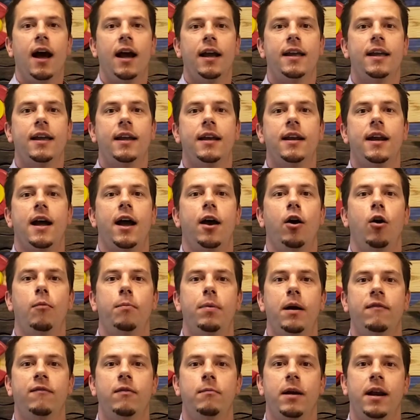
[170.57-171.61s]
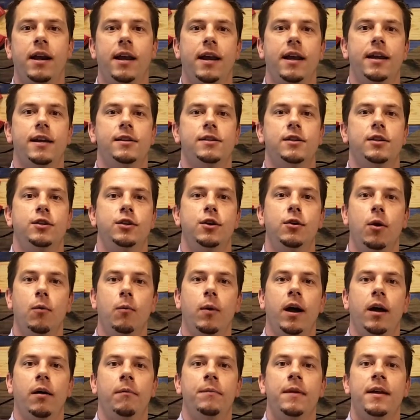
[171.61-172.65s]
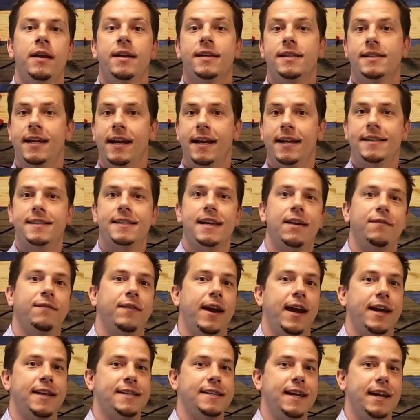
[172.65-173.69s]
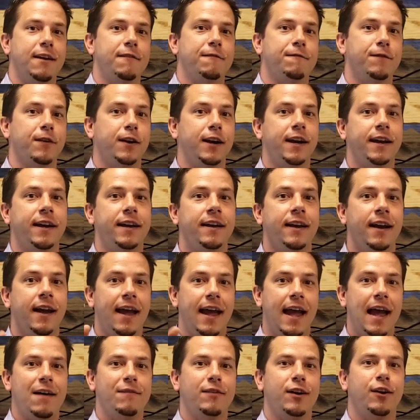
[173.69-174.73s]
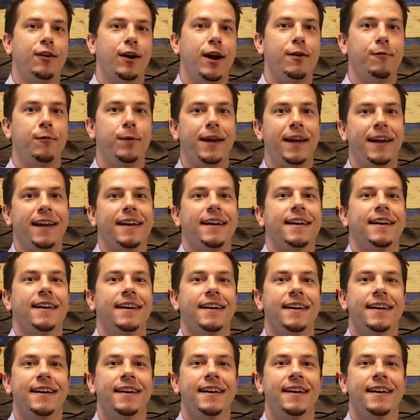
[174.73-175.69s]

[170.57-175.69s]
Again, I hope everybody is doing well, staying safe, and staying free. Have a great week.